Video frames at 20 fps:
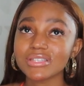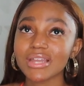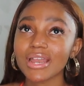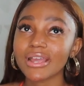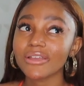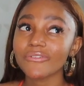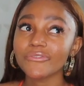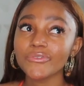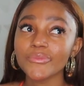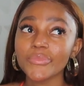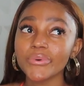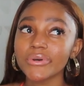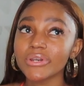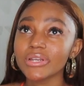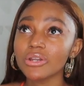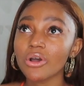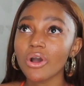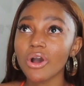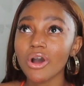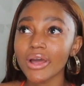Like, if you put
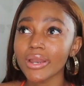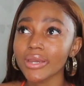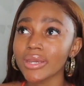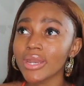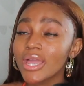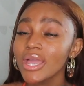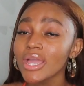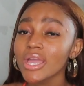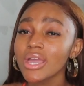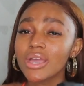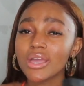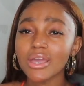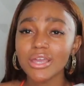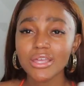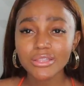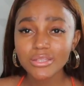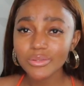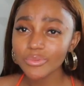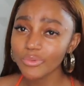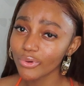it on
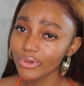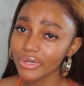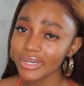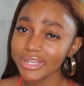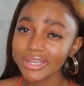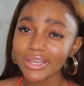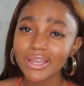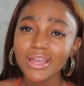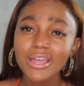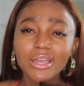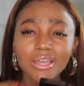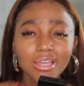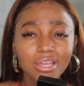in the morning,